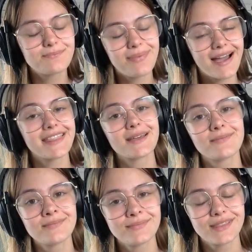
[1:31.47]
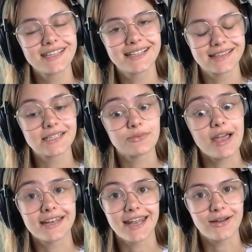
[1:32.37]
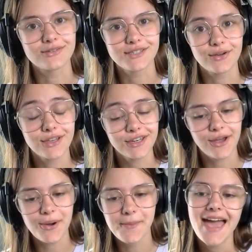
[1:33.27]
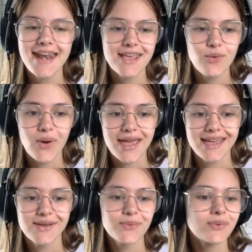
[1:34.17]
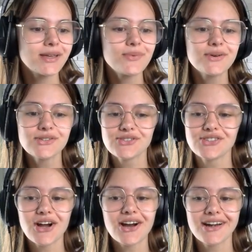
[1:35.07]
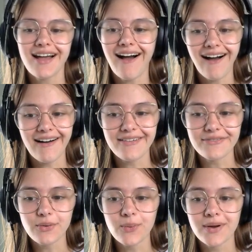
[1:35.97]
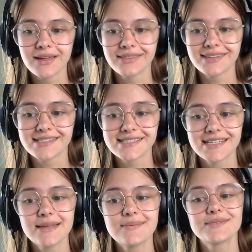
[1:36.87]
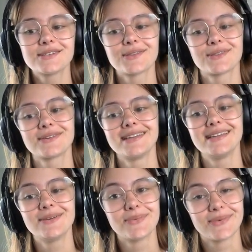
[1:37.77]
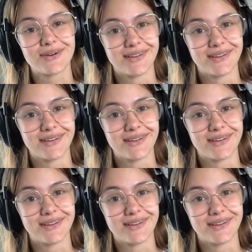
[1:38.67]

buy them legally right now, so you know. Anyway, we will start off with The Sims 3 World